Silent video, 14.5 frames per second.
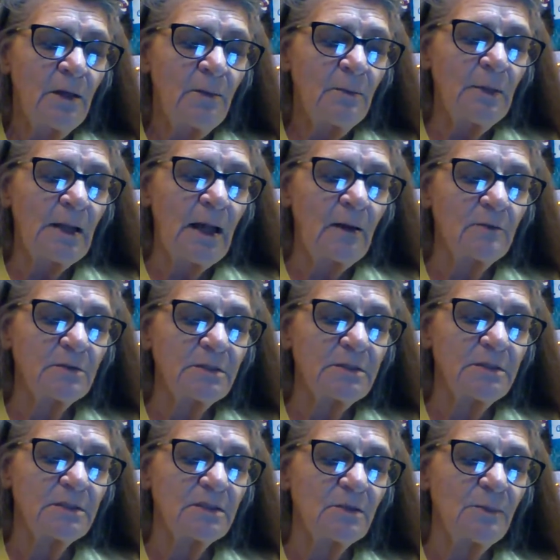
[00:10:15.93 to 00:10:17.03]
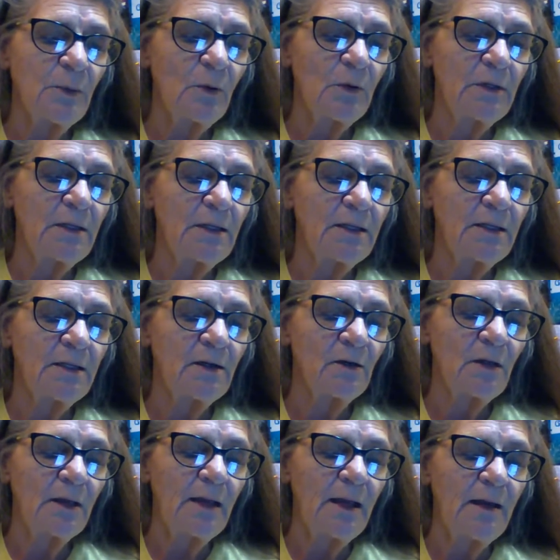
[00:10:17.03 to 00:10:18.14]
but I was disappointed in
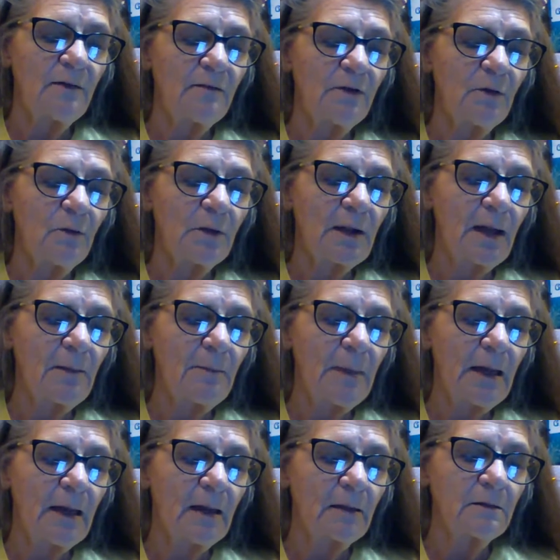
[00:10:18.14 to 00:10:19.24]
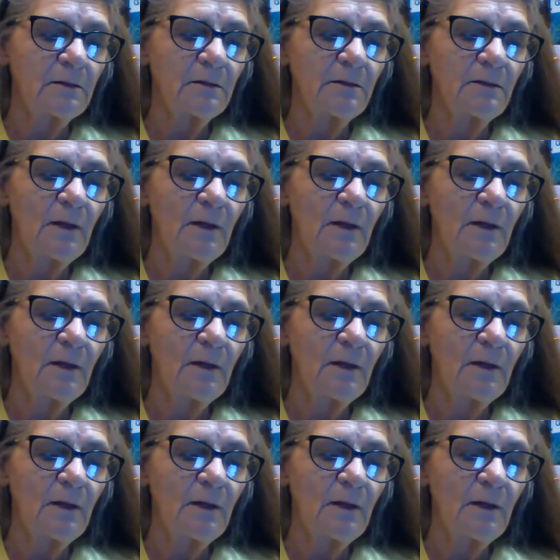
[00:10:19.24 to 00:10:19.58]
nearly everyone I met,